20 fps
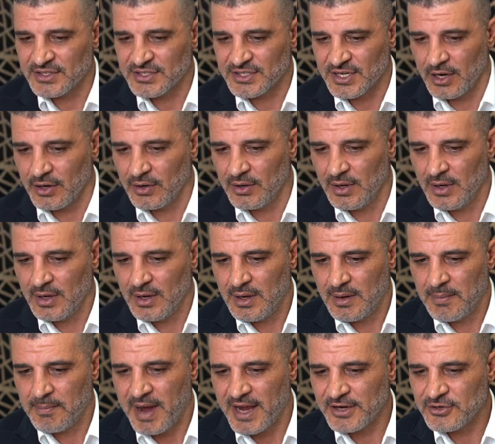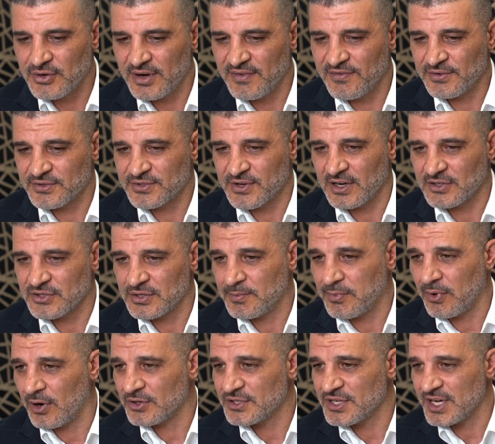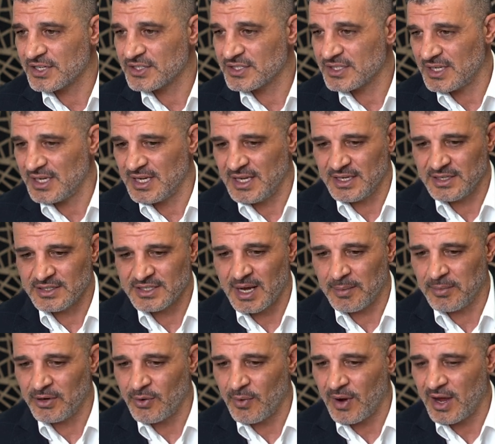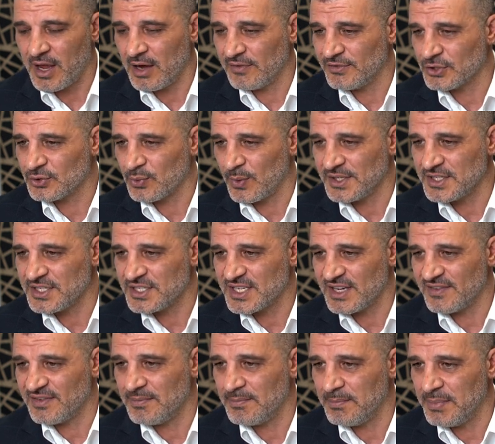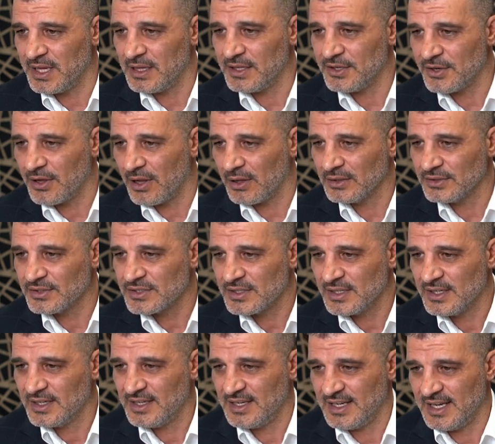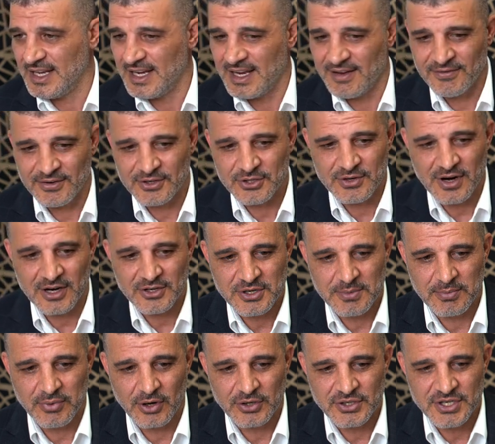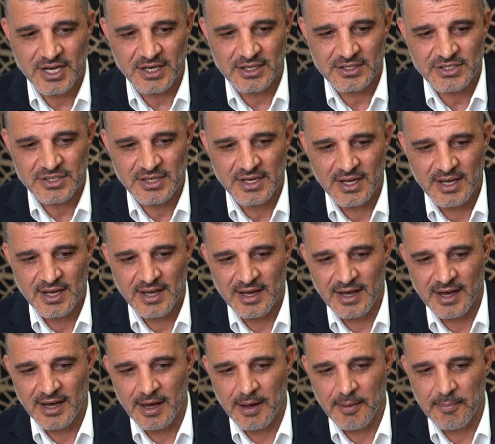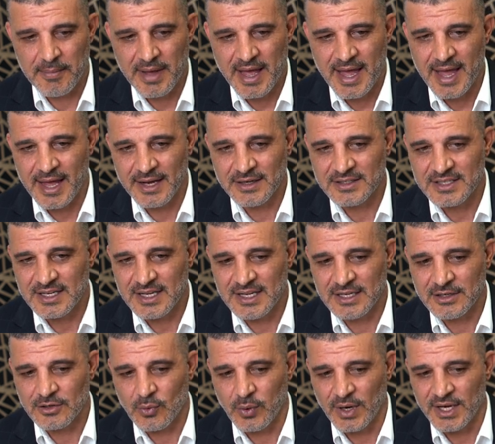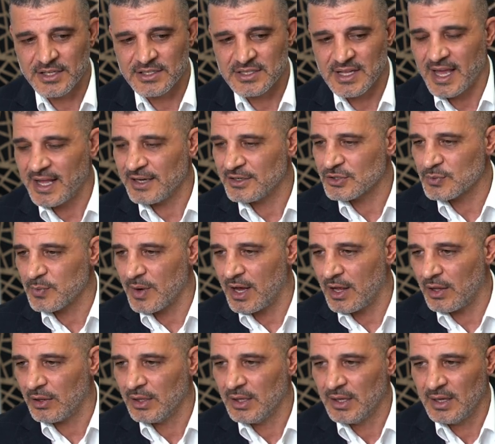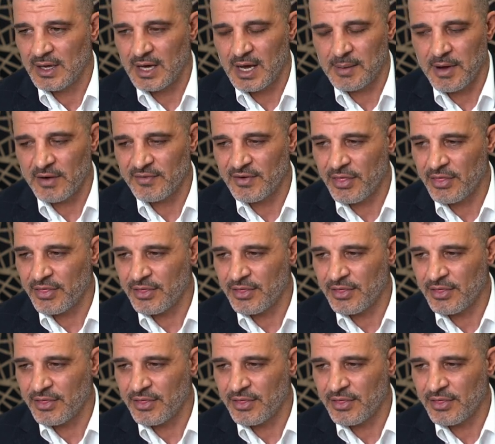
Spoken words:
So major infrastructure projects in WA, over $27 billion in infrastructure projects, and in Queensland as well, over